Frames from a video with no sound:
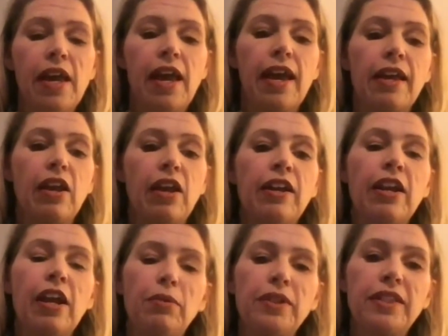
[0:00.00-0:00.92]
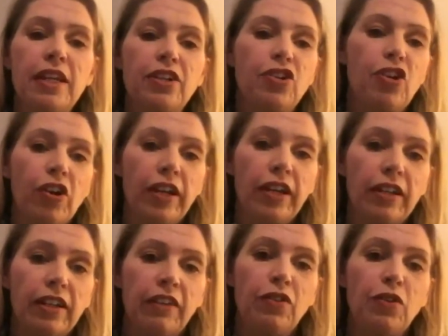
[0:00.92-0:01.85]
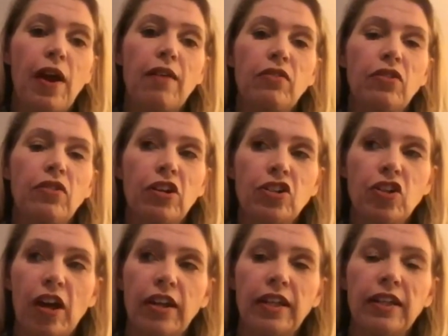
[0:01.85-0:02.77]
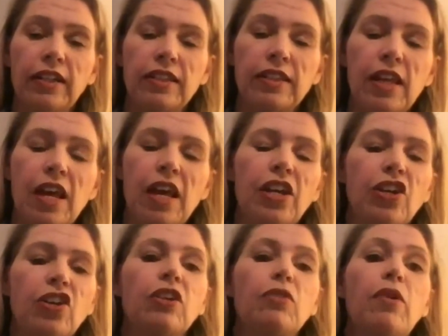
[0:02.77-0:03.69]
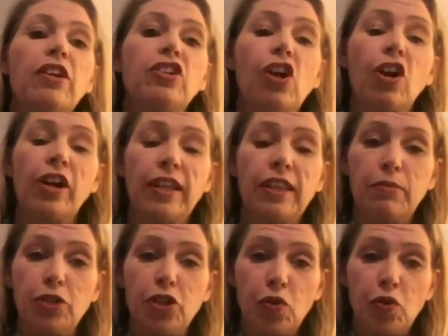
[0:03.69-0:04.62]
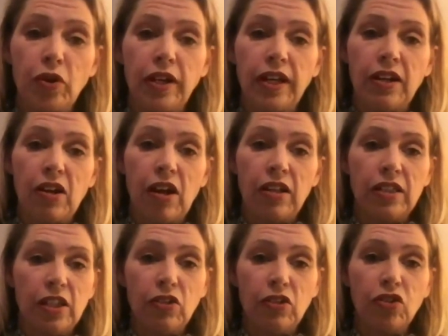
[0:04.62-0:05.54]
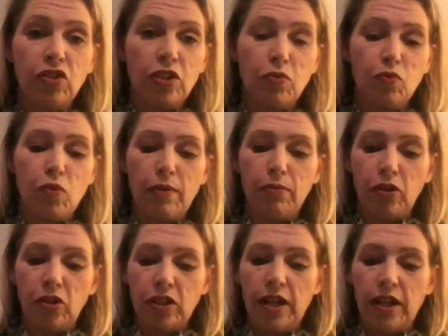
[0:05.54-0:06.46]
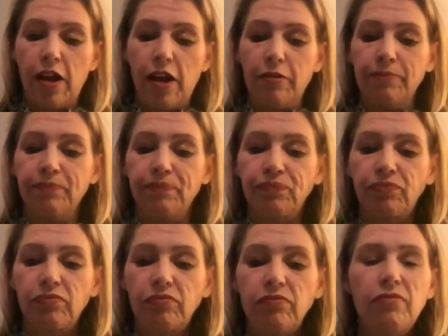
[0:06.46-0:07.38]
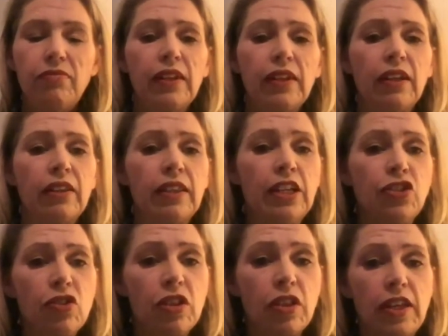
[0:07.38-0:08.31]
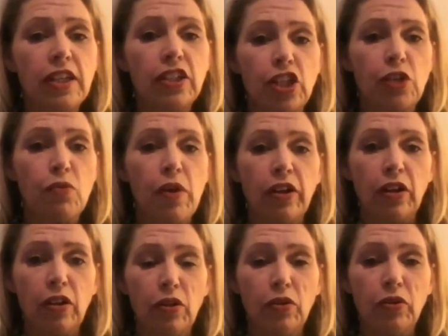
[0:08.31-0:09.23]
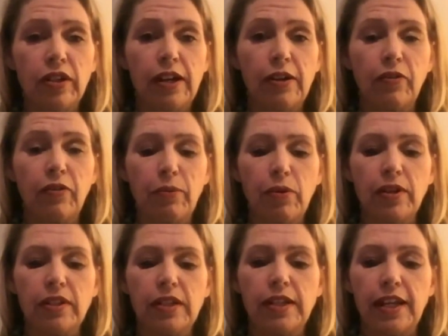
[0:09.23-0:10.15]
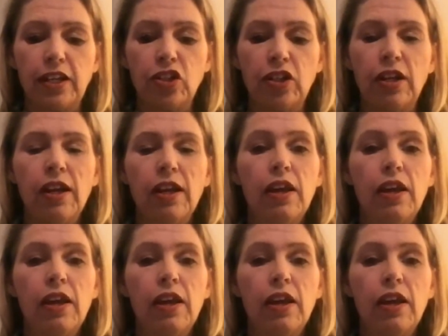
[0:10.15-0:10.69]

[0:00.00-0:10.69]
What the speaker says: And I would say target, if you have a large audience, you're going to want to target the majority and not single just one person out. These are the things that you want to include in every presentation.